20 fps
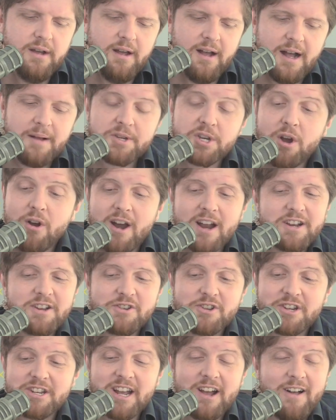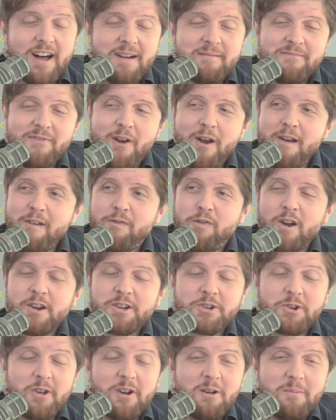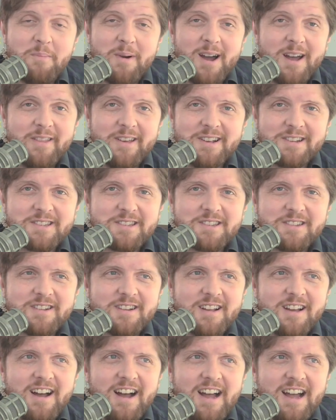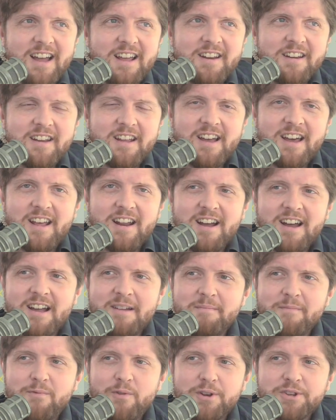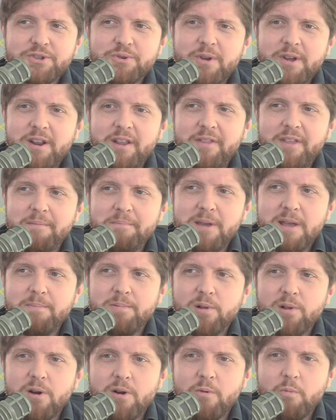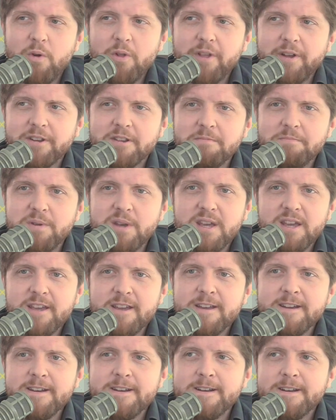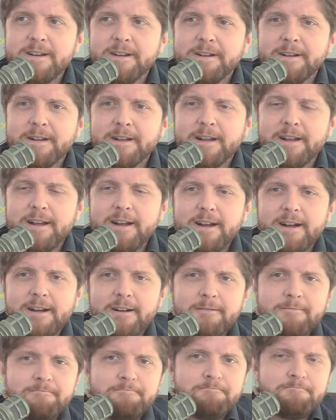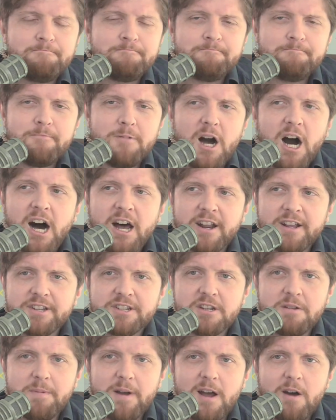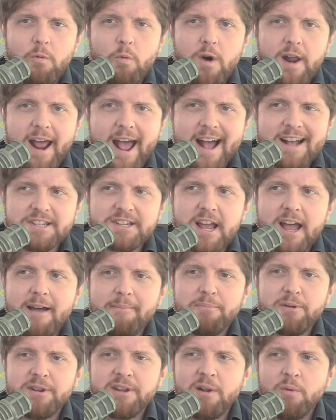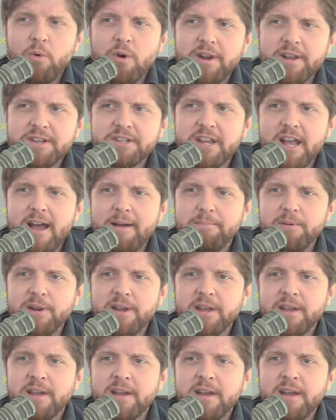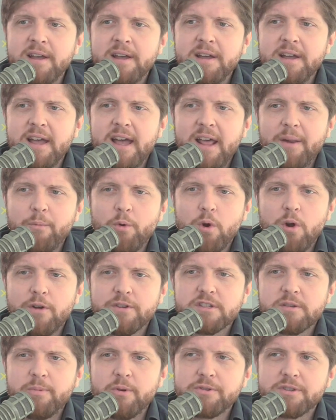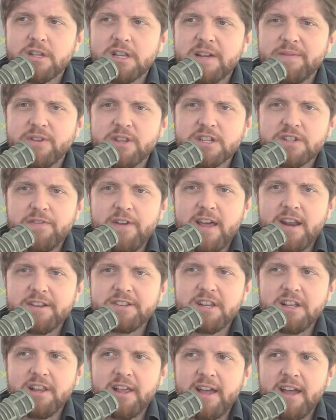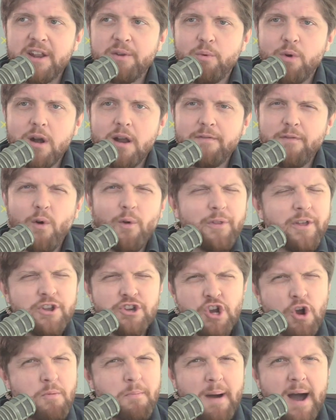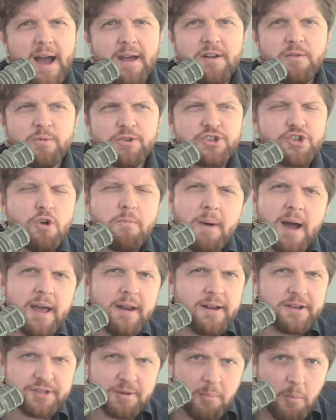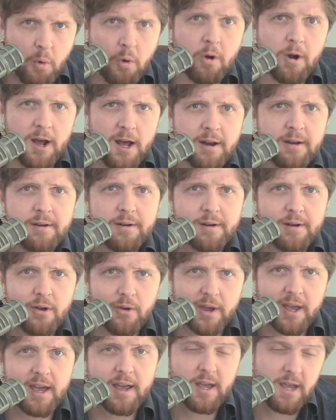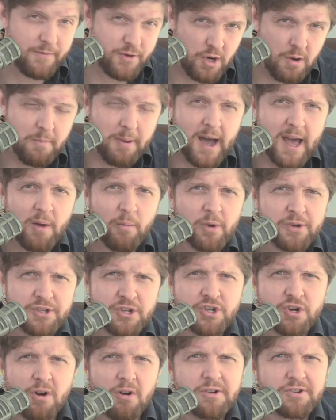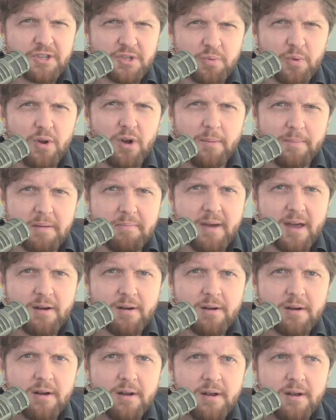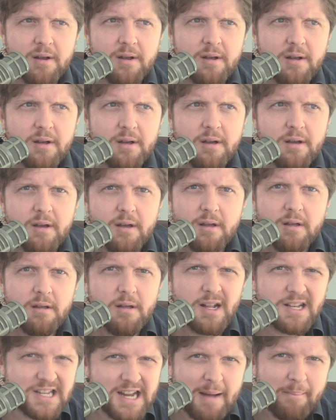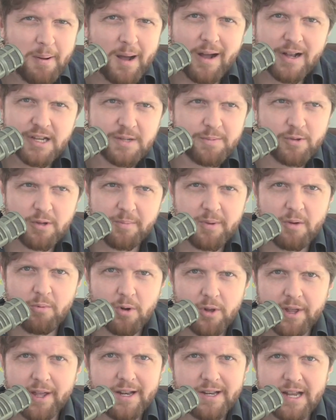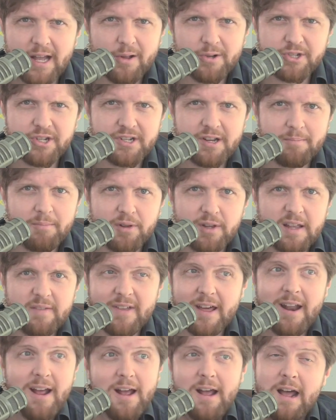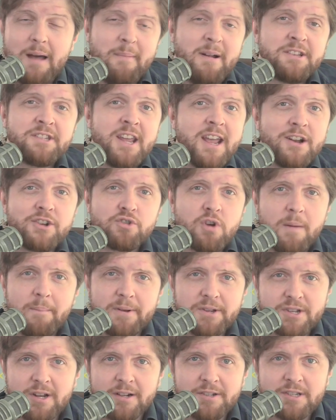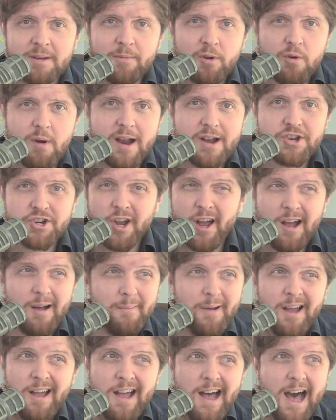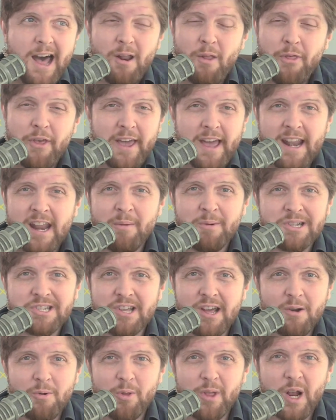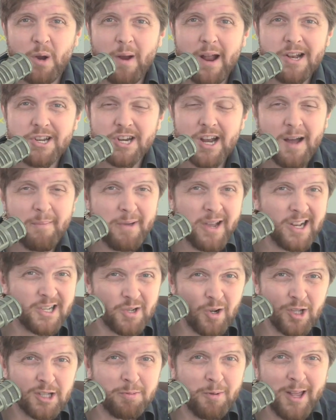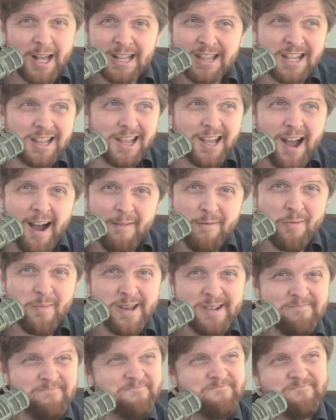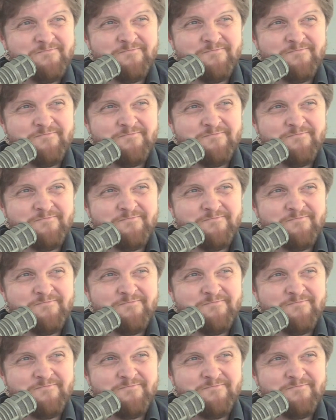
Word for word: I'm sorry, as you can tell, I'm very frustrated by this. And, and I'm frustrated that people aren't willing to be uh, honest about what has happened and what is happening. And we're all supposed to live in this fantasy land where if only Joe Biden was, Joe Biden is a moron, okay? If Joe Biden was in charge, this would all be better. It's not possible to be really intelligent and believe that. I'm not saying Trump has done some great job. I don't think anyone's done a really great job because ultimately I think the government